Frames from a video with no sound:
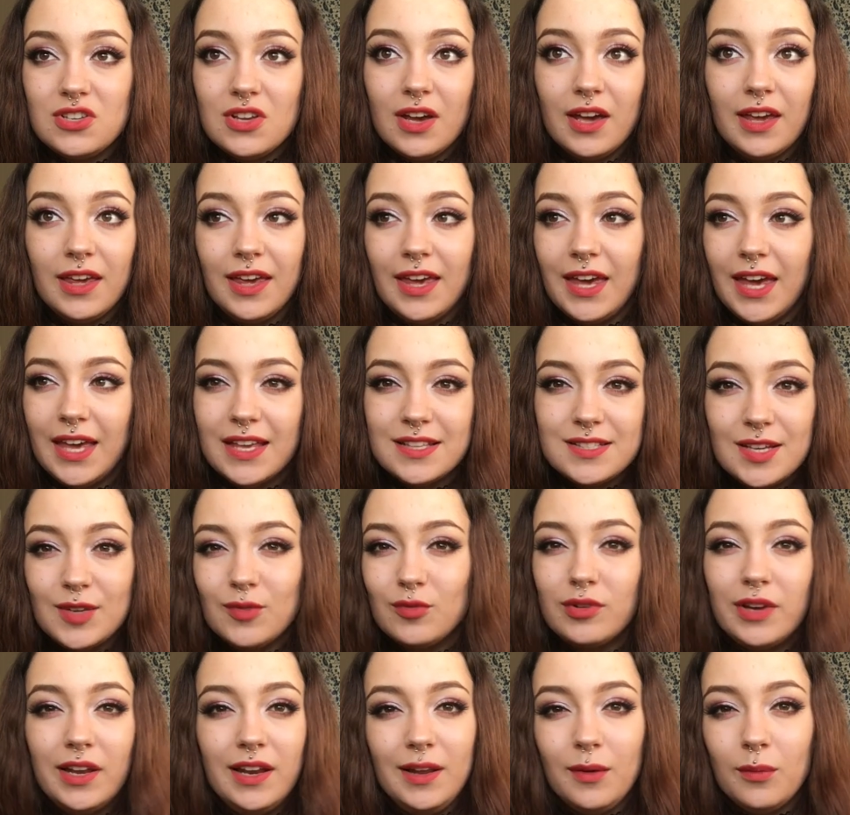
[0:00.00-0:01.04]
like, is it
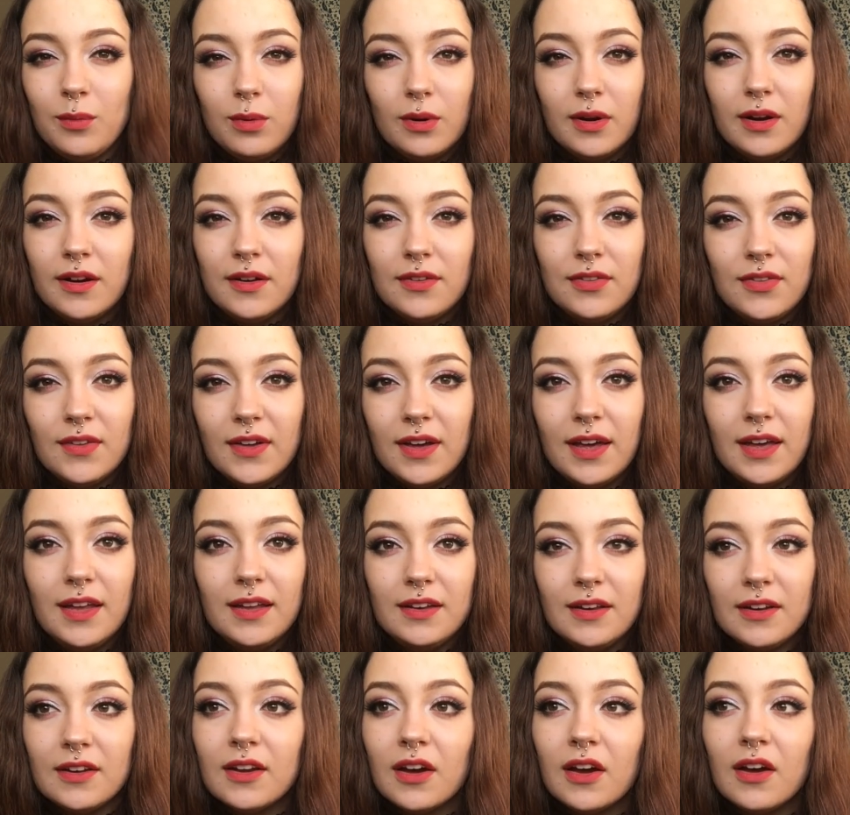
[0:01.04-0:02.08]
really worth it?
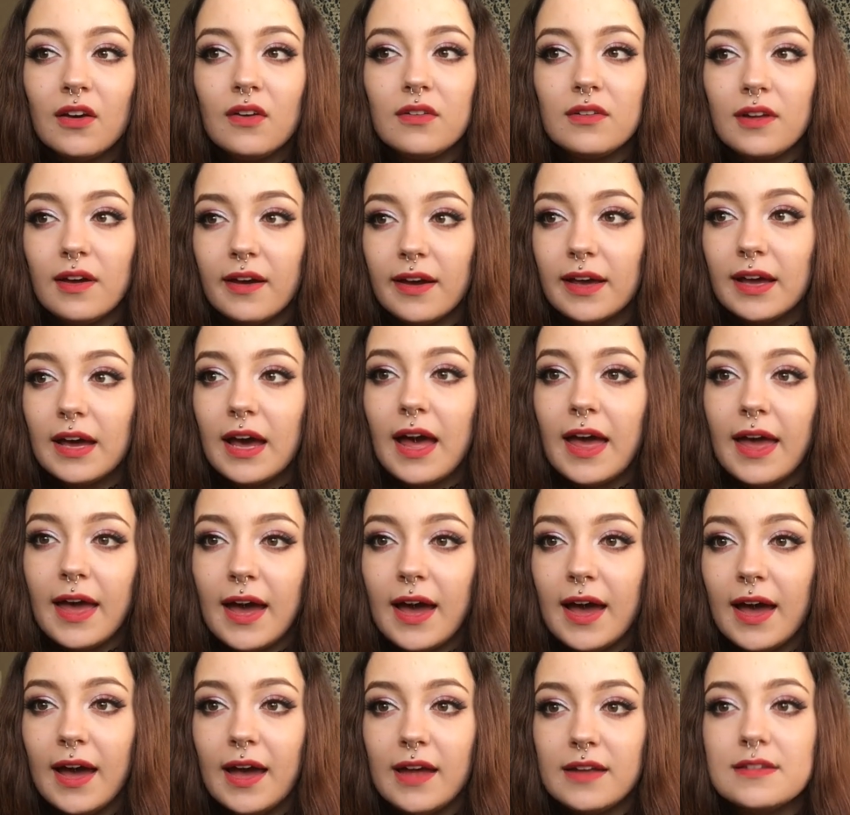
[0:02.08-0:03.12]
You know, like
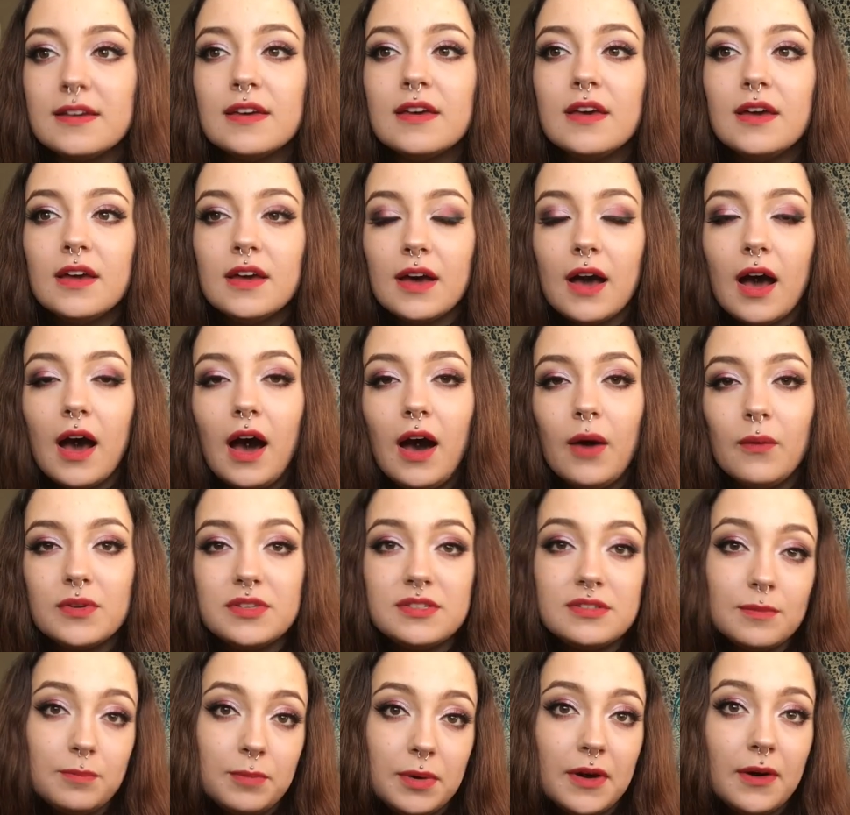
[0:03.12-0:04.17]
I was
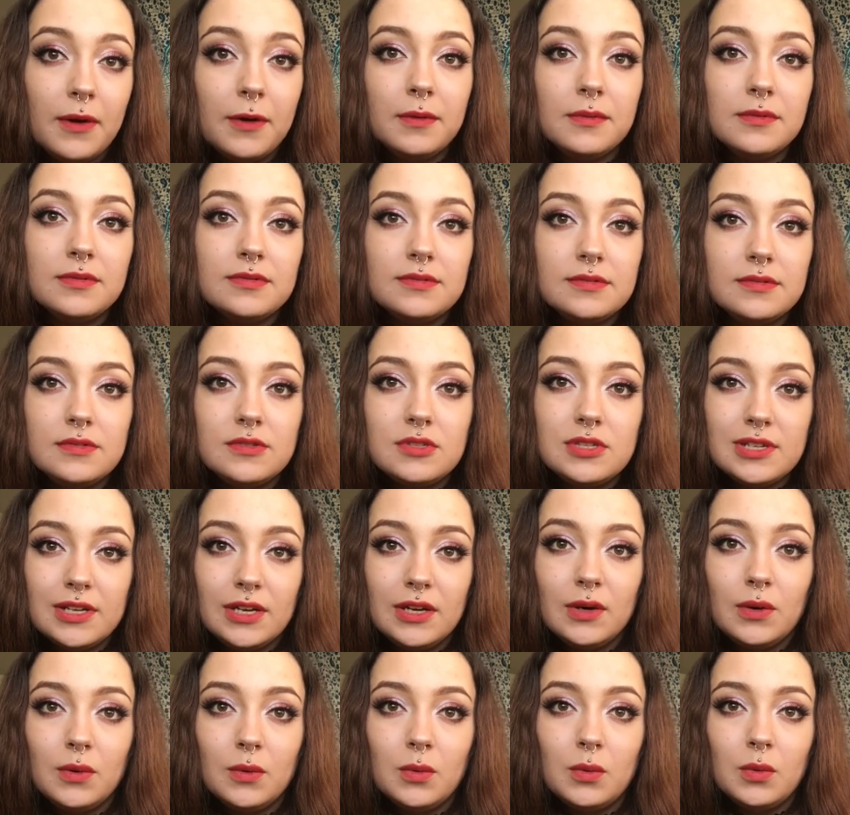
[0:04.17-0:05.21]
supposed
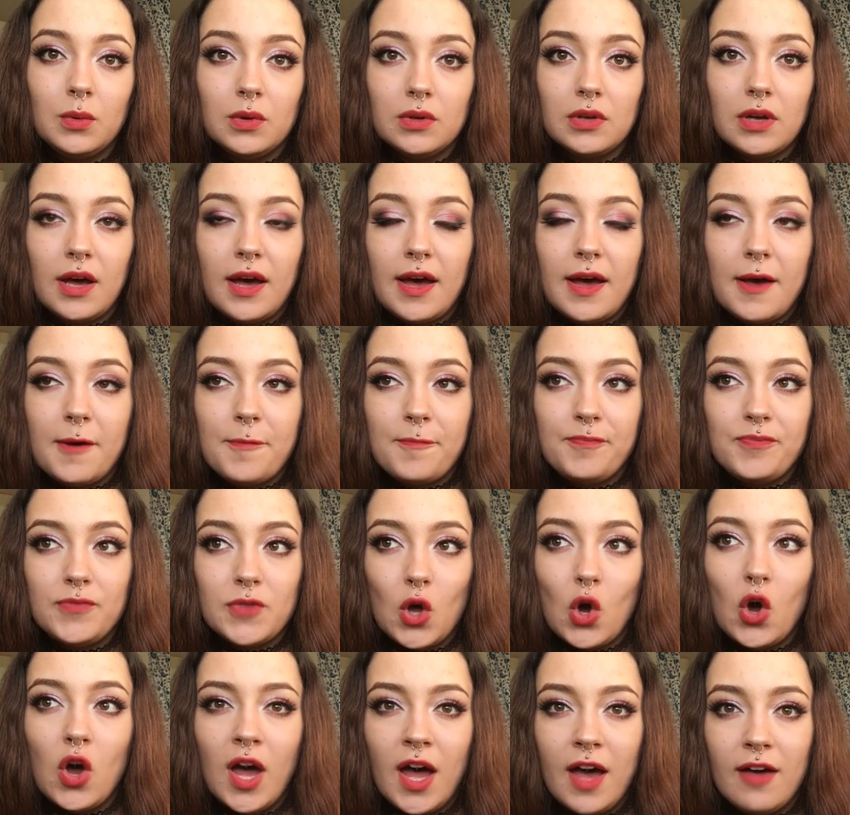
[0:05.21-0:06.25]
to
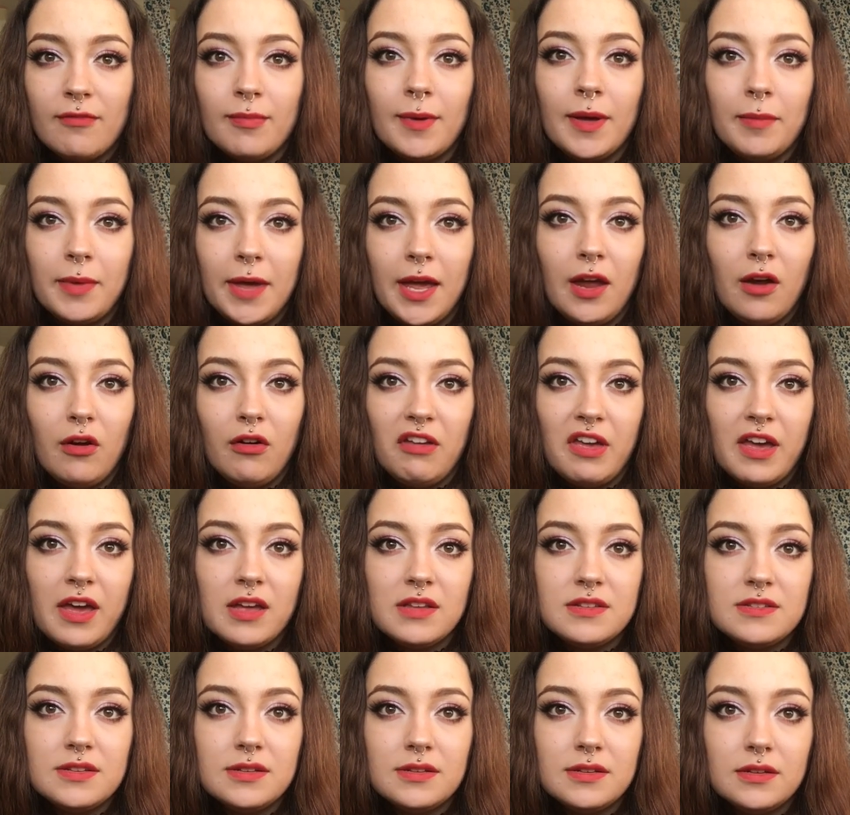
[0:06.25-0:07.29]
not have my
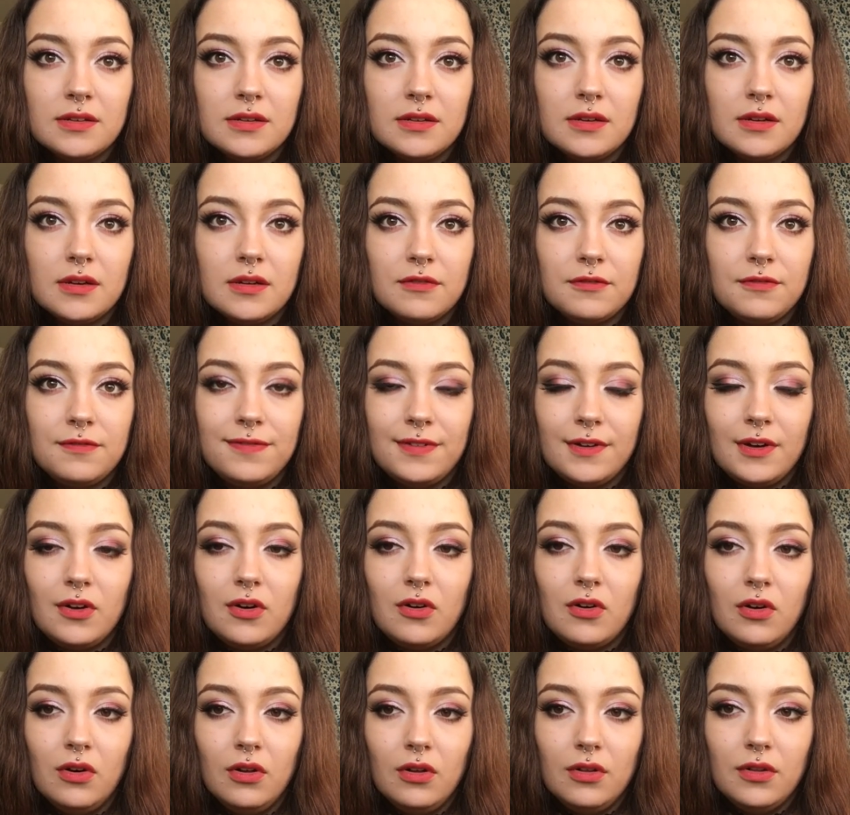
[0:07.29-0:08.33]
period
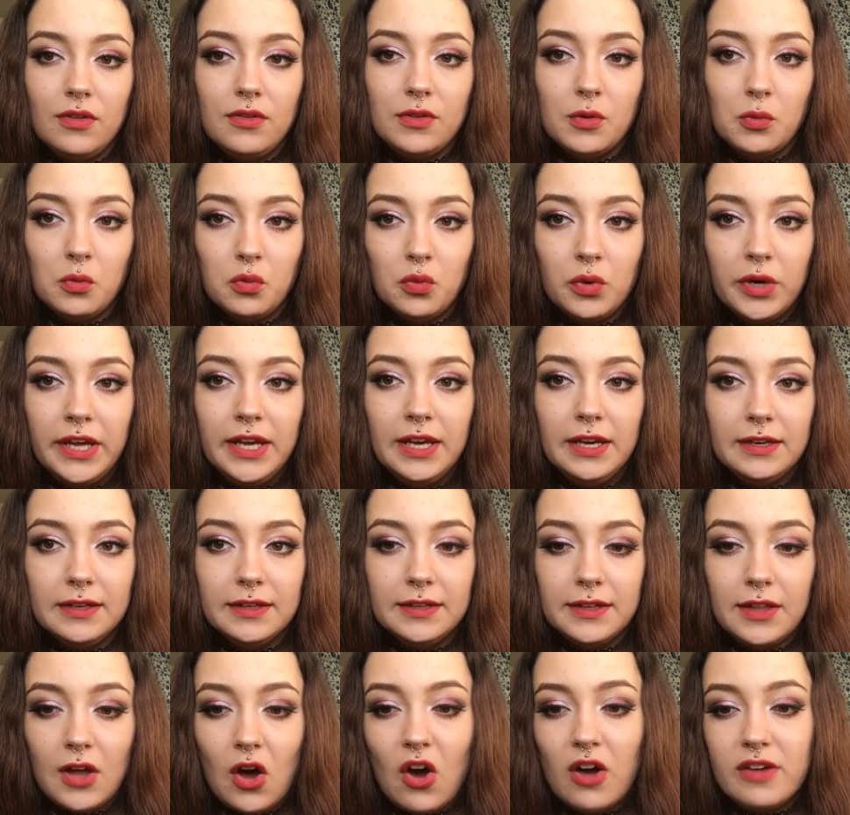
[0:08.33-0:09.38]
for the week
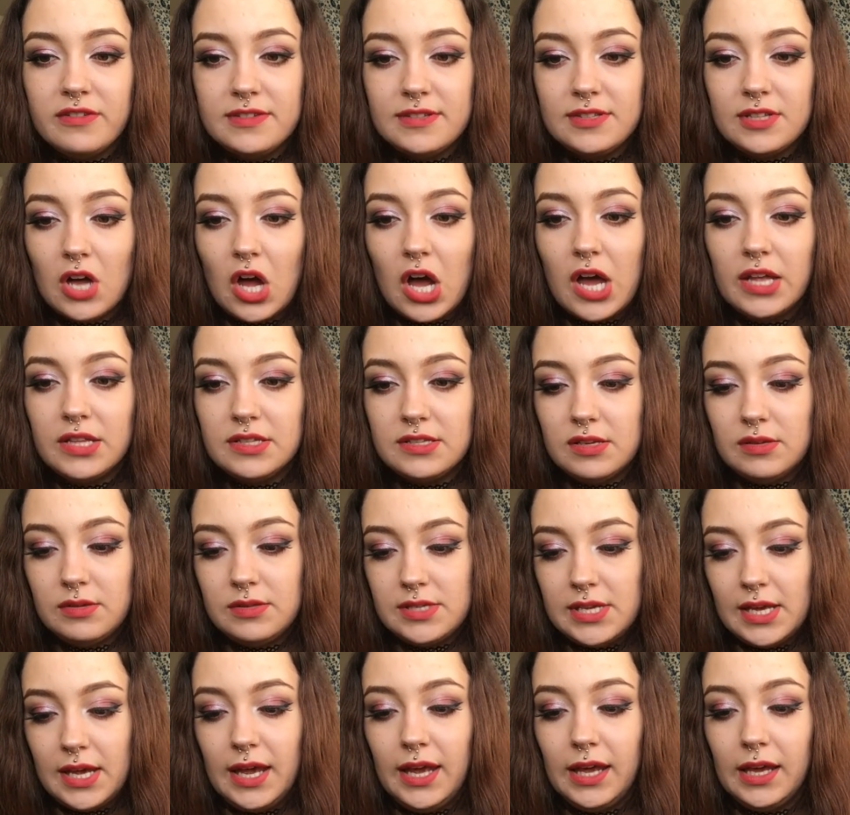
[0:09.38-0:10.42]
that I started to
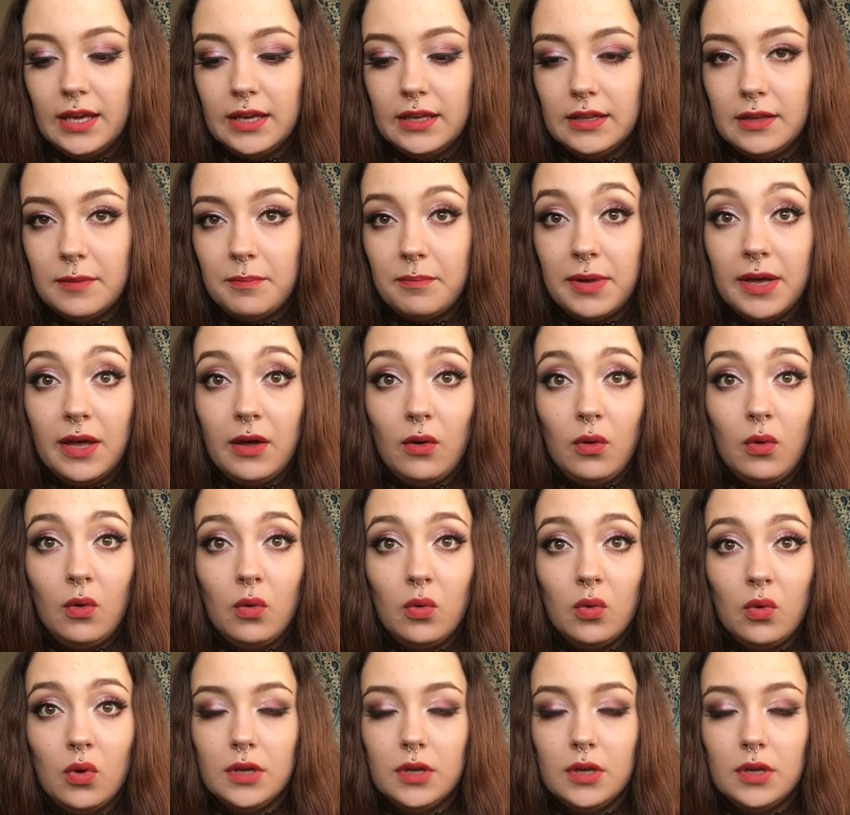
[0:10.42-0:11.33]
take the pill.